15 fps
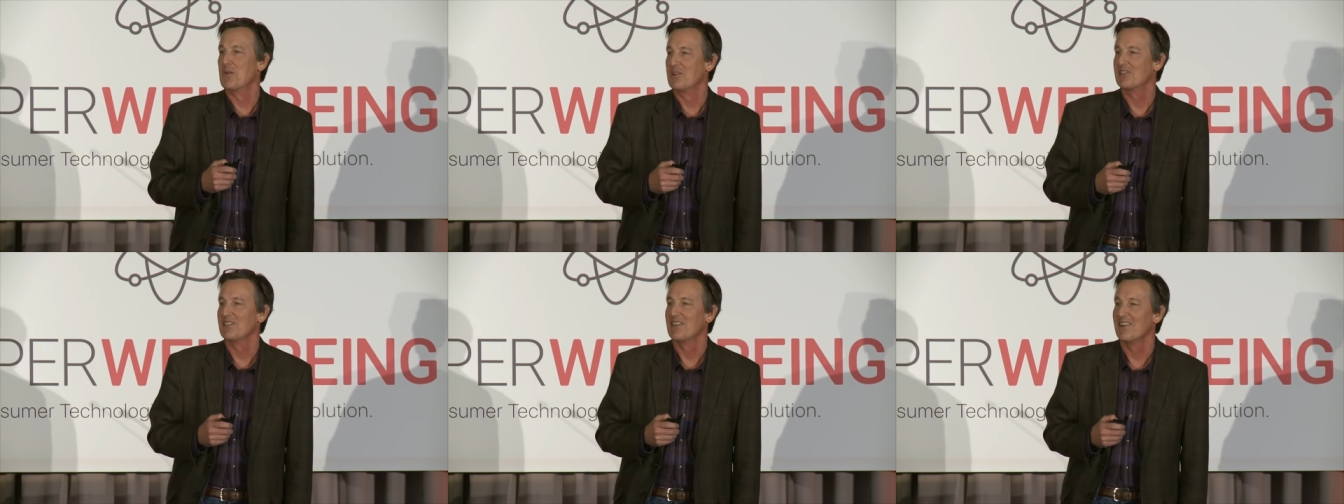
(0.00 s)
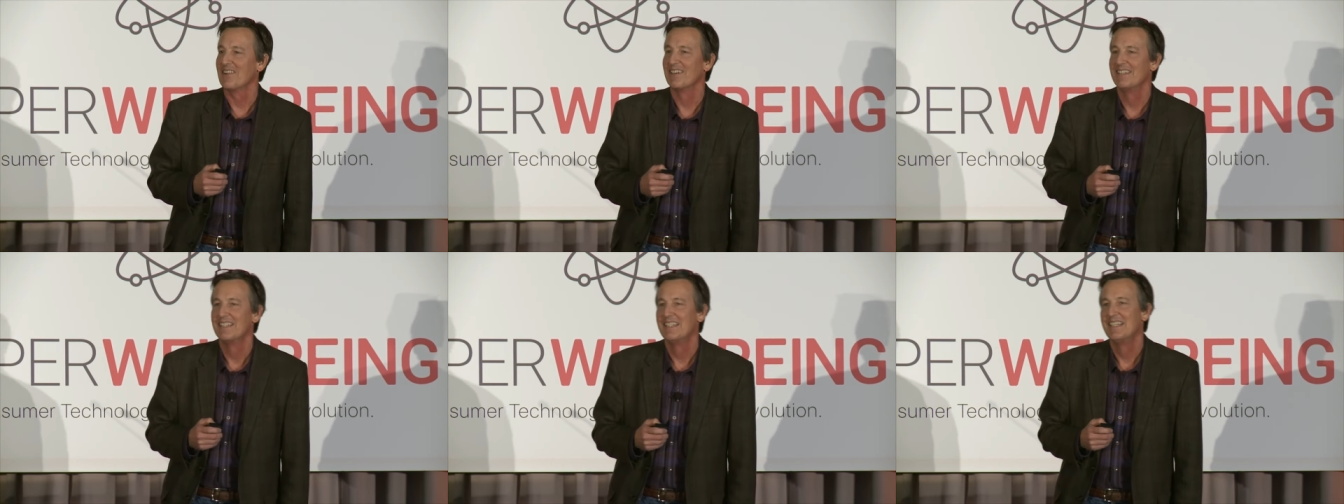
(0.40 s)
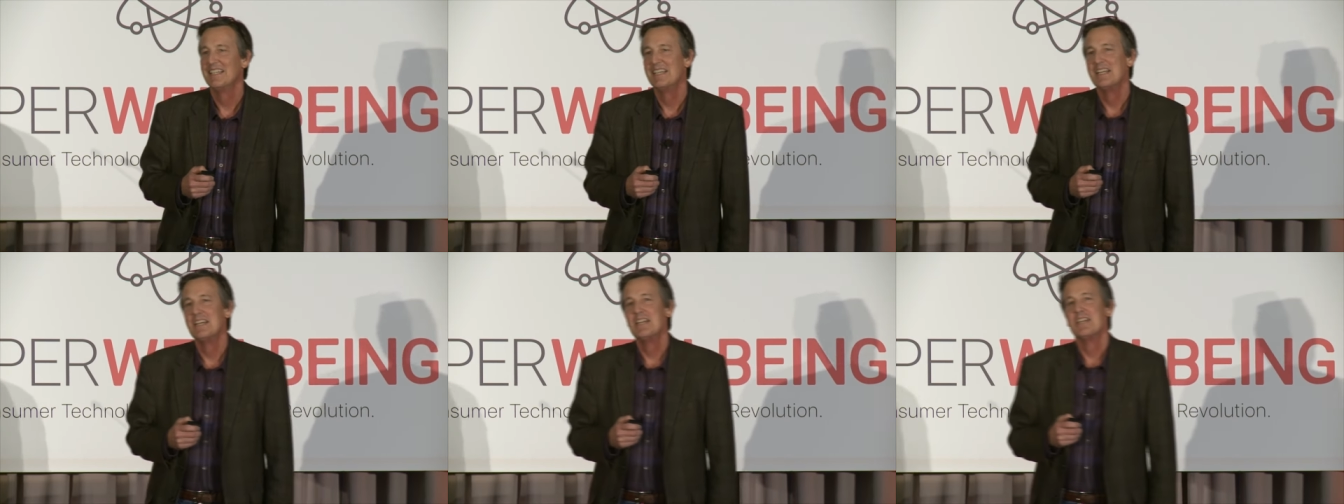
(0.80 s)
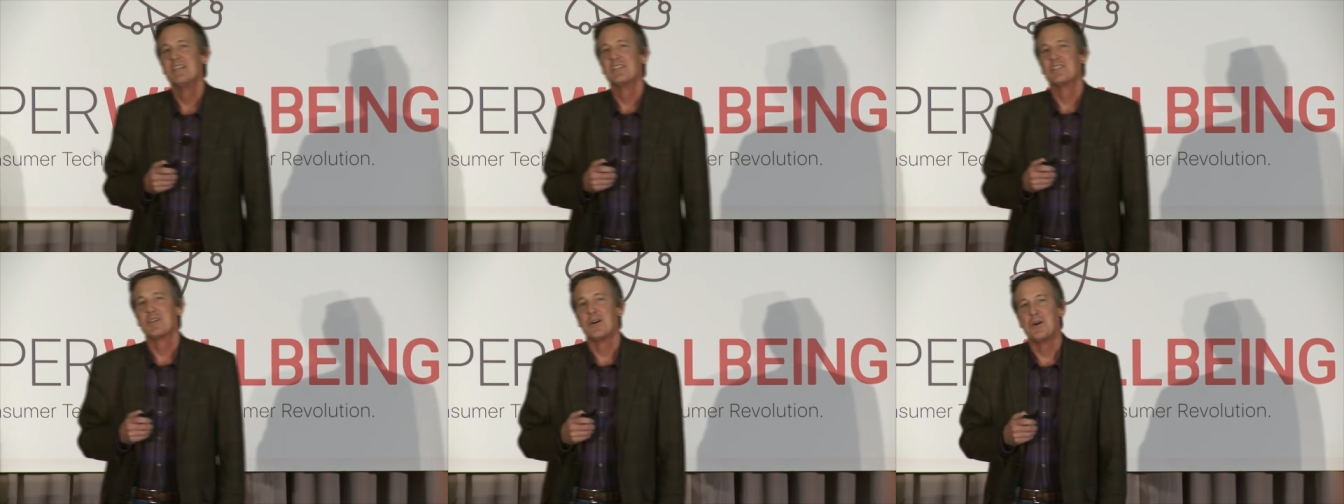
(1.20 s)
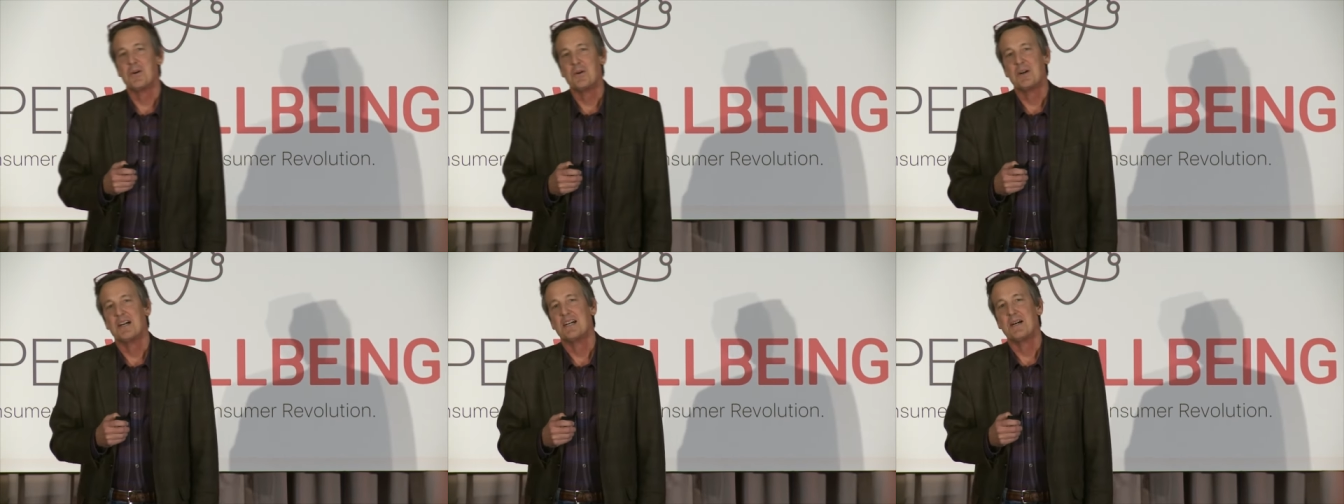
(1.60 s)
Moore's Law.
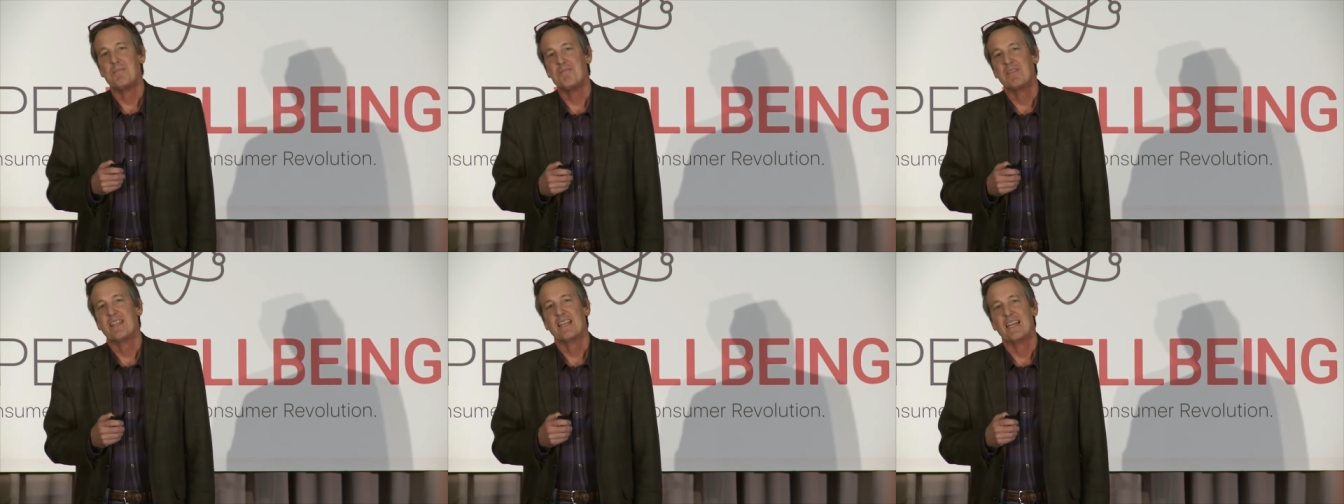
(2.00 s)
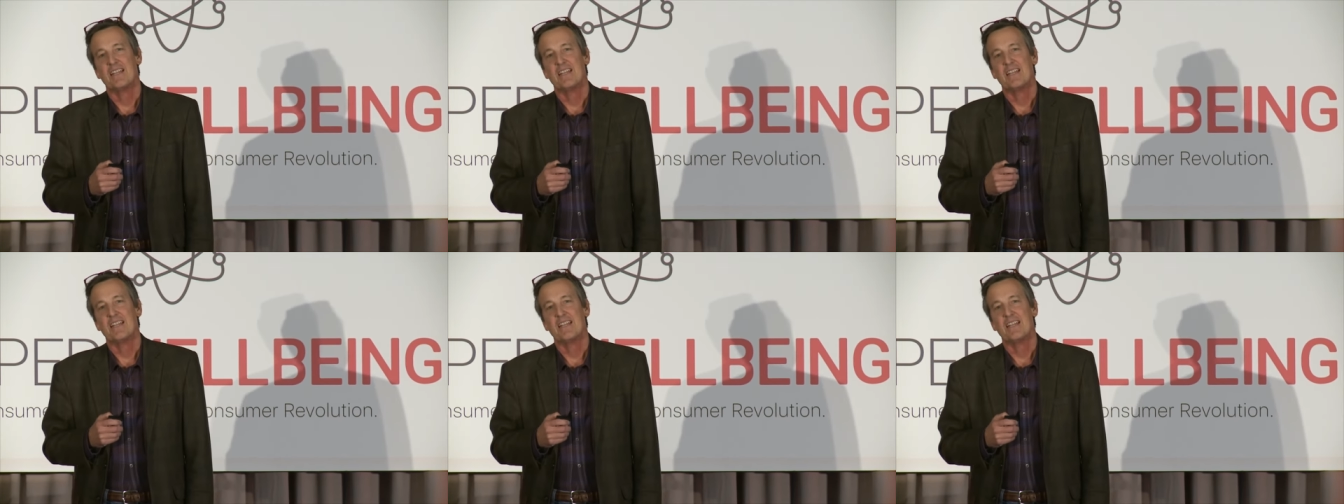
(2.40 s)
So, um,